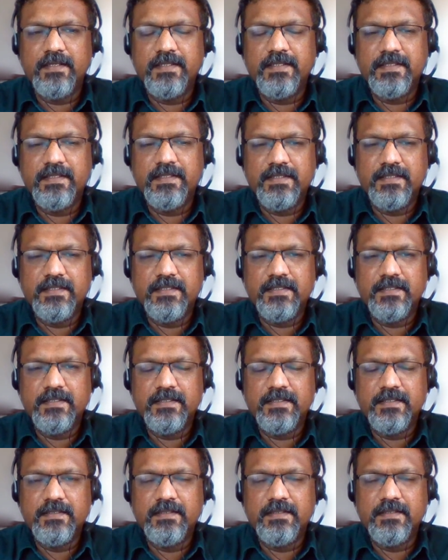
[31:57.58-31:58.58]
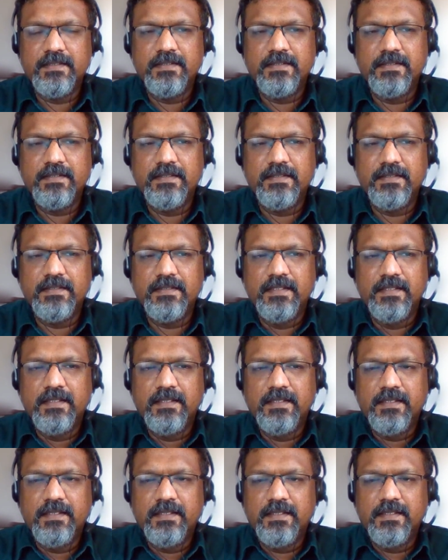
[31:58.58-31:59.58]

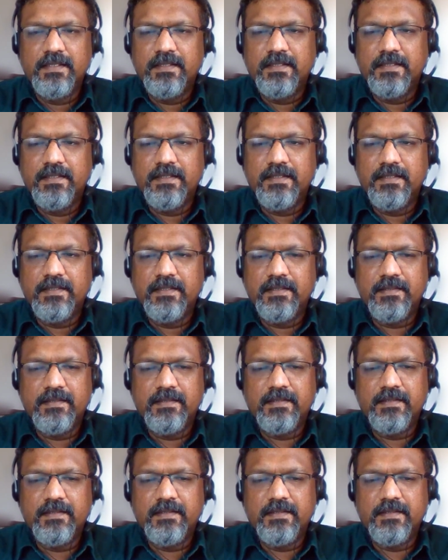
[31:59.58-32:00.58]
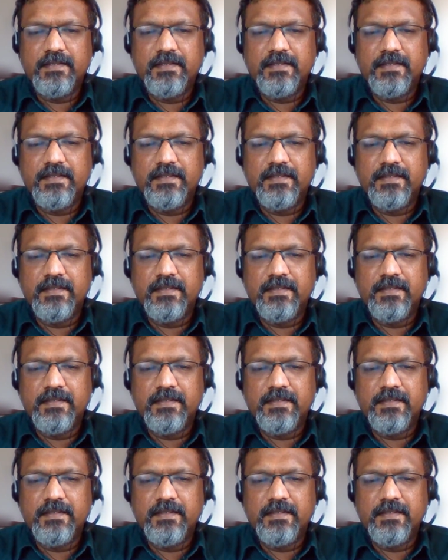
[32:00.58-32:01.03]
(no one is talking)